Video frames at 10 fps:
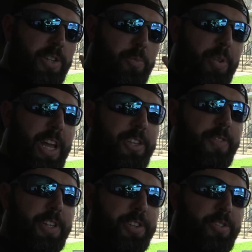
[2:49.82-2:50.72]
So plans
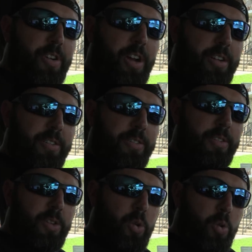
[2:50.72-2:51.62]
for this truck.
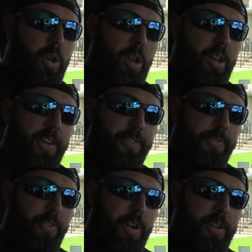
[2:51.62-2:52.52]
Gonna lift the
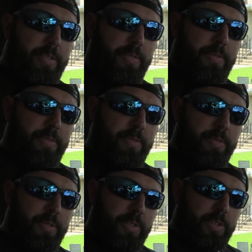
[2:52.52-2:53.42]
front,
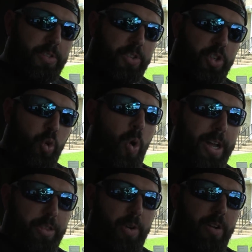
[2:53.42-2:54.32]

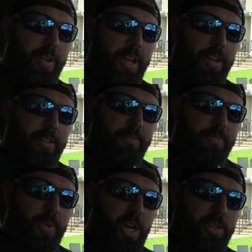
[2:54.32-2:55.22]
squat the rear end
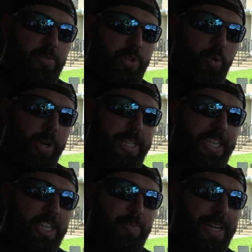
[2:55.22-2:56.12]
on some
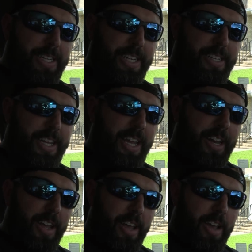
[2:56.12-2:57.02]

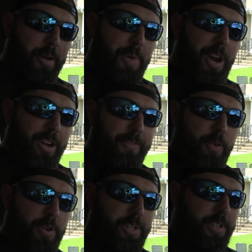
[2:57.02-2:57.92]
26x16 American
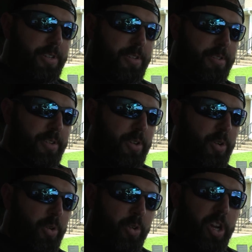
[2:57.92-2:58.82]
Forces.
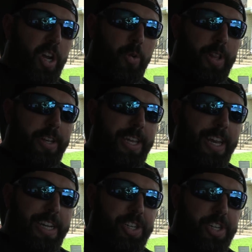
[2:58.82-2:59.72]
Gonna go with a
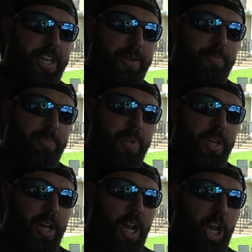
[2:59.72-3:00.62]
10-inch tip,
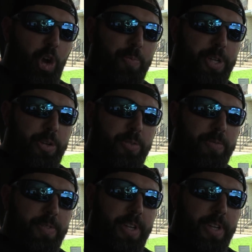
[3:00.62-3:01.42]
a lope tune,